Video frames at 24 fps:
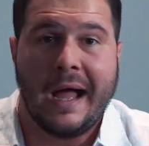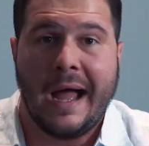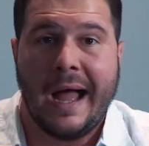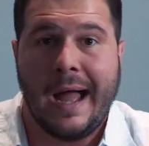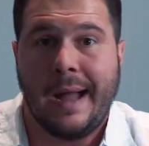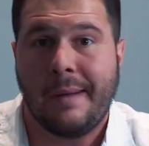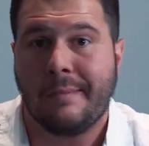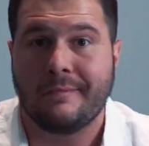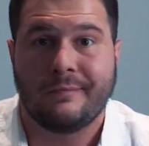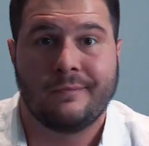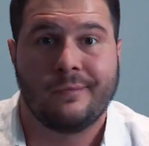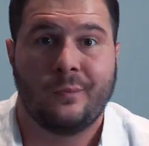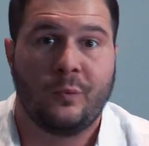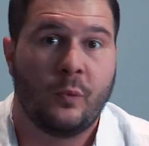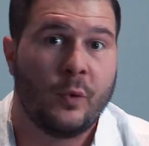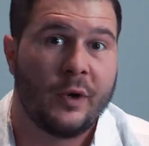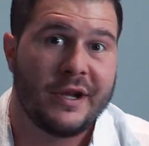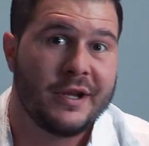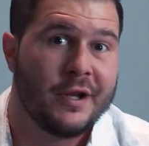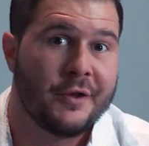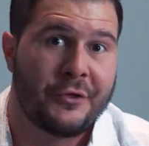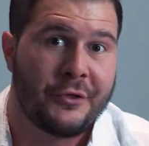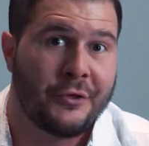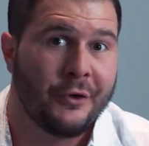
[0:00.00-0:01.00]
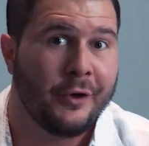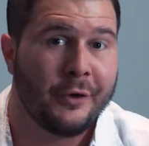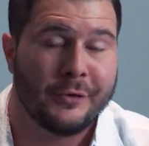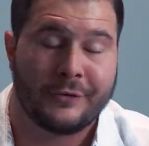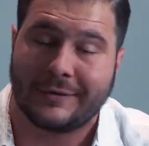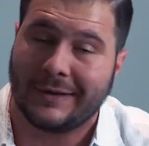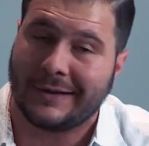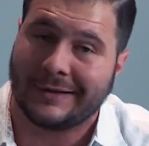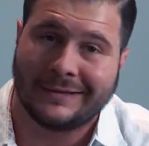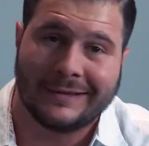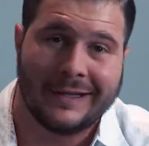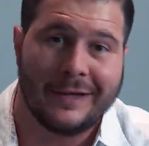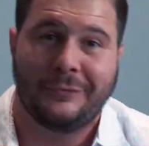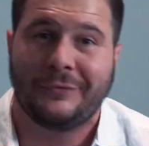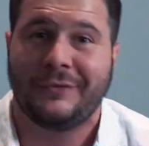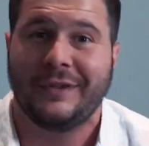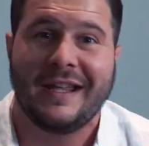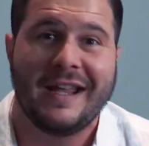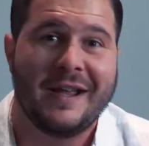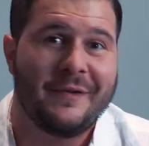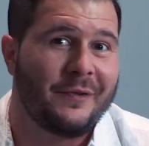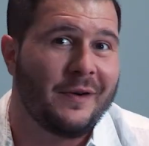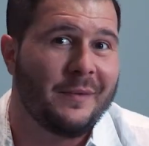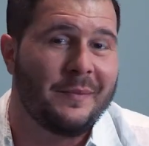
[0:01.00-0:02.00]
Um, what are your thoughts? I'd love to
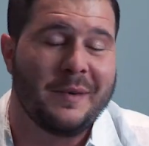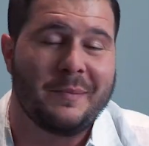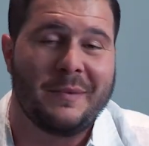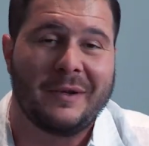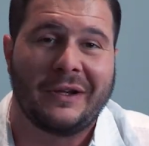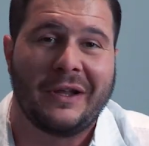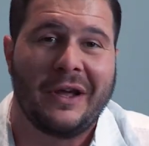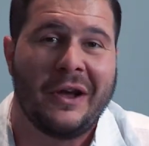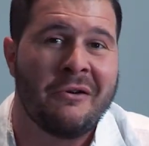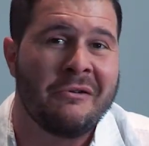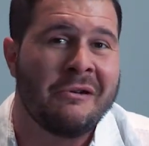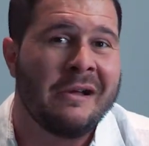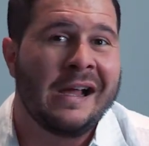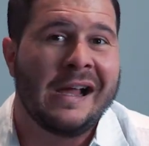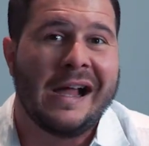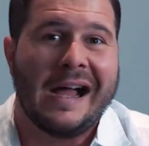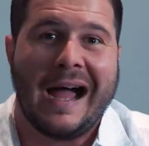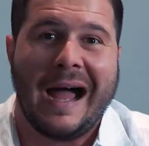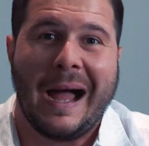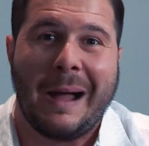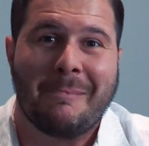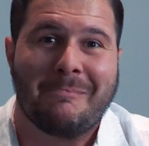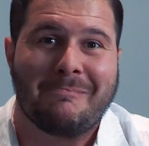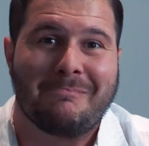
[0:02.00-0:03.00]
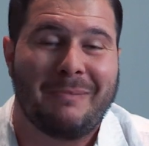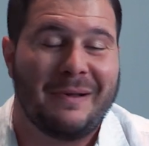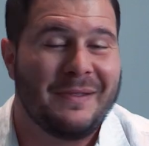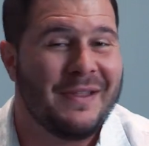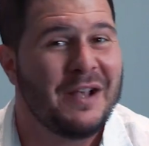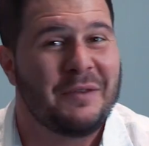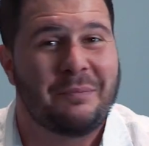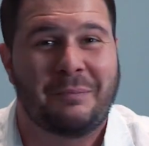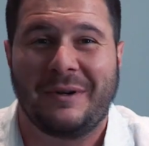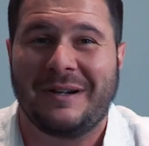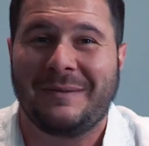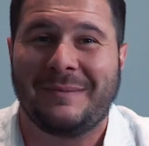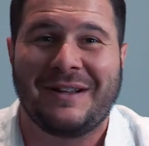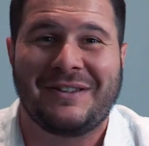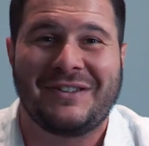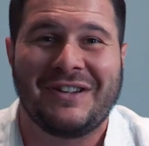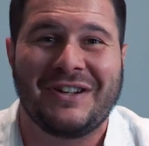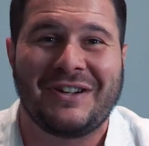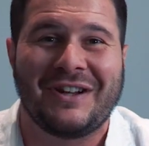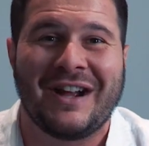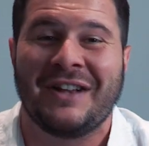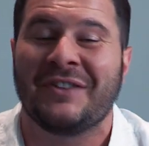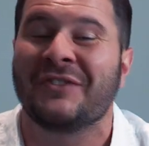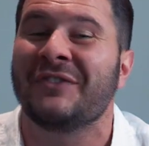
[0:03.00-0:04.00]
hear from you below. Um, but that's pretty much
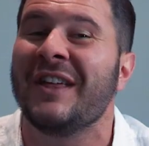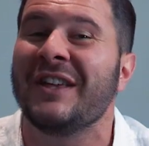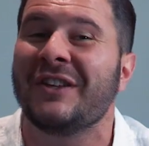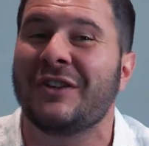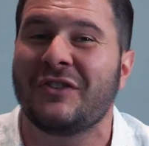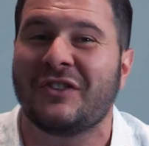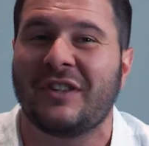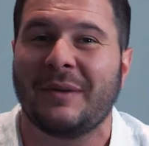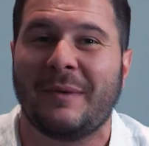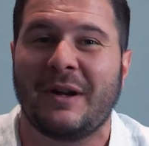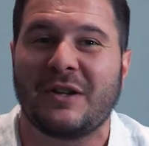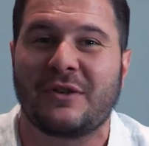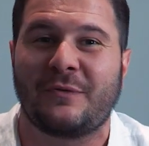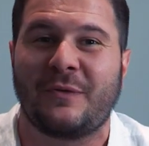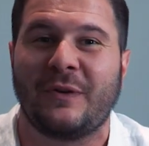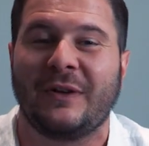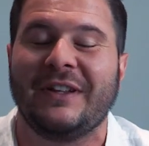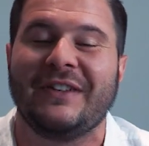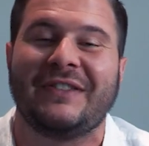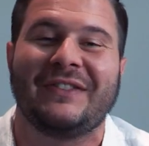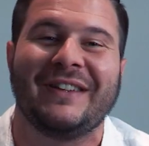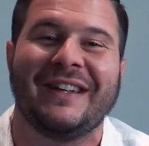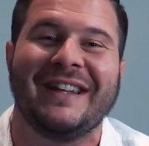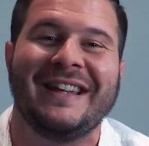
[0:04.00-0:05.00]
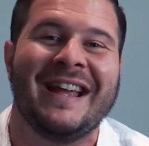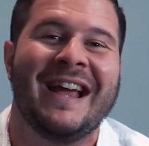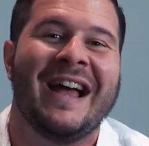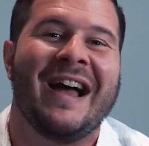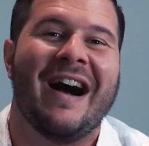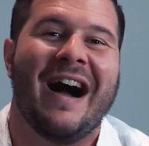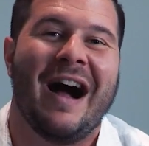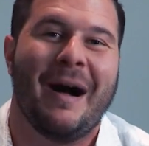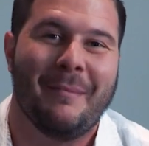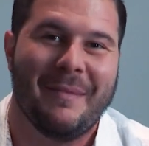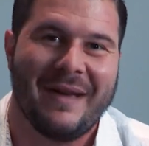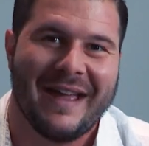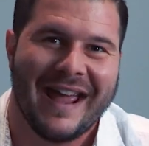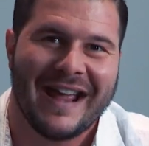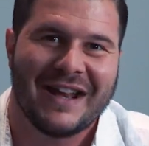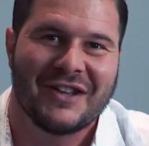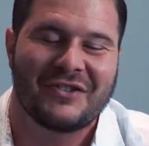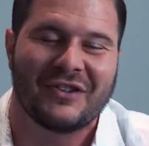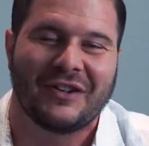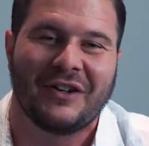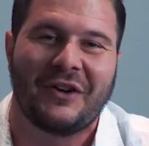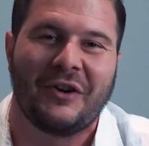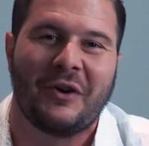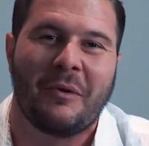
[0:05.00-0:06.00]
it, guys. Thank you so much for listening. I'm
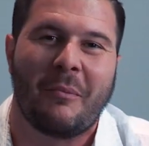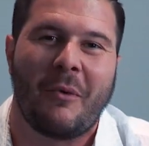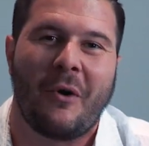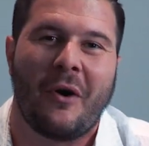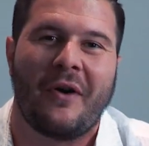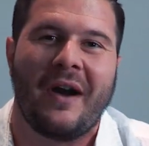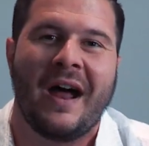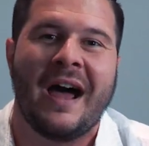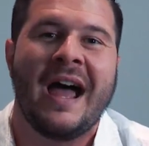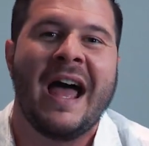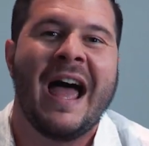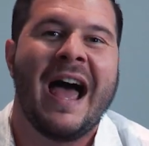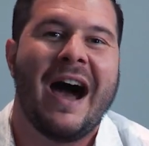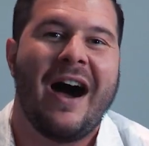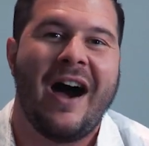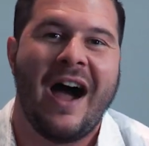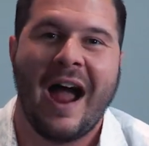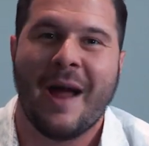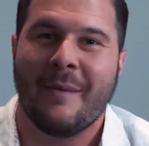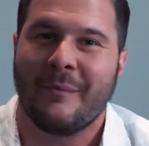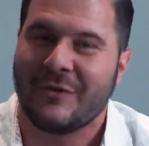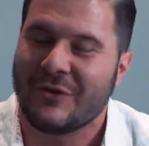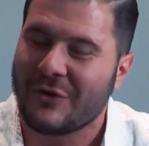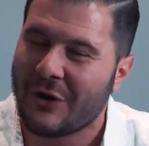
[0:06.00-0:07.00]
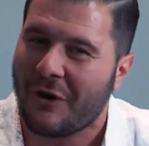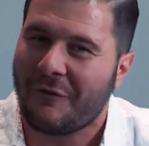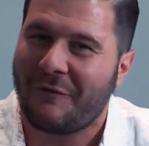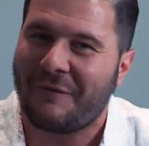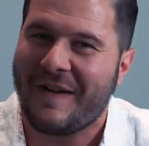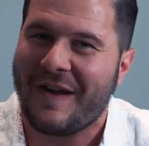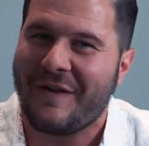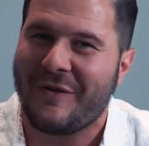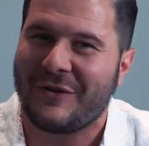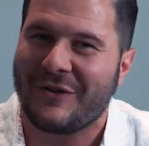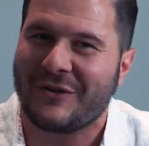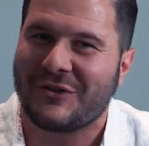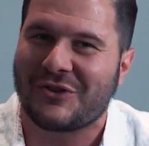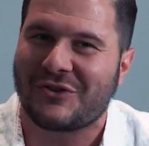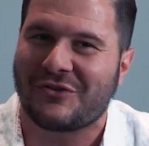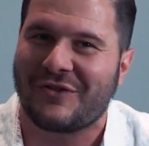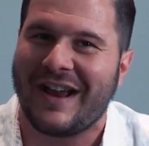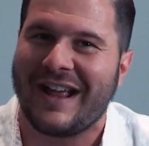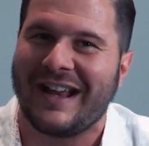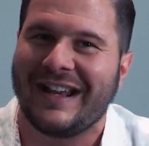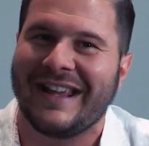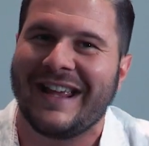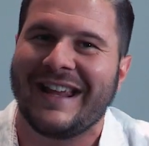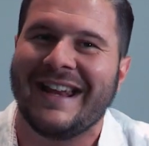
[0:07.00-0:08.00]
Engelo Rumora. I'm your favorite
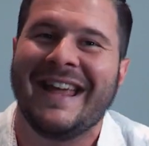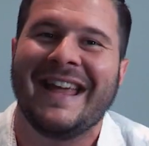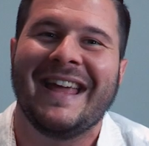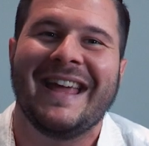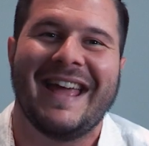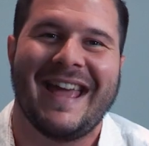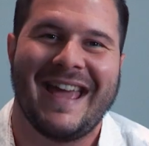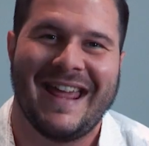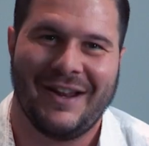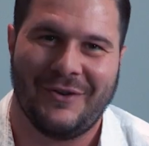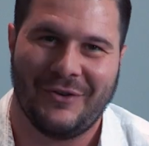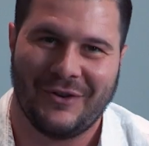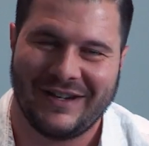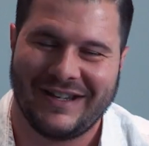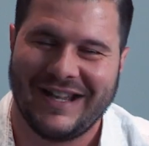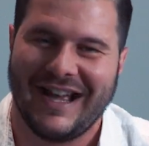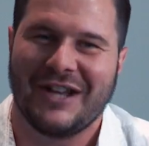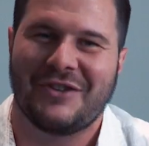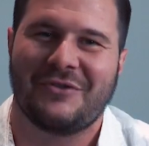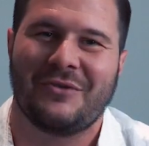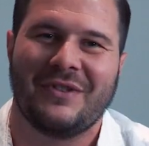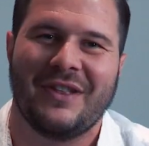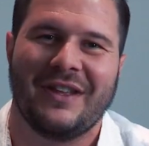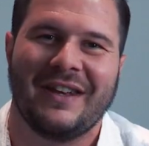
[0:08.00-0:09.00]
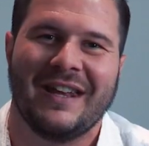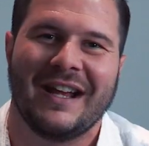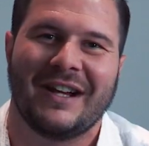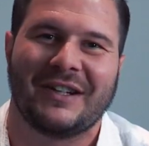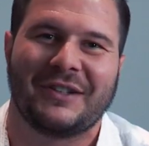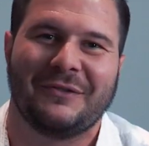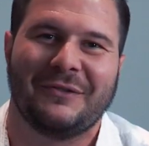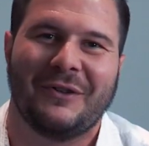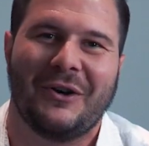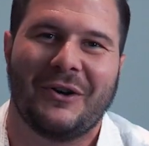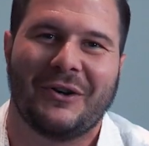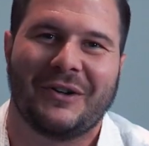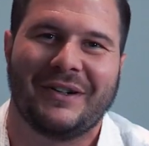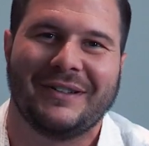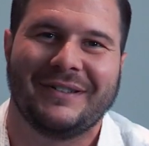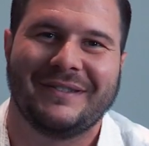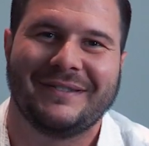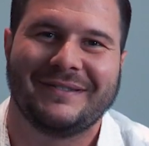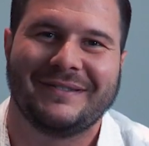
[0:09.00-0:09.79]
Australian, and I'll catch you in the next vlog.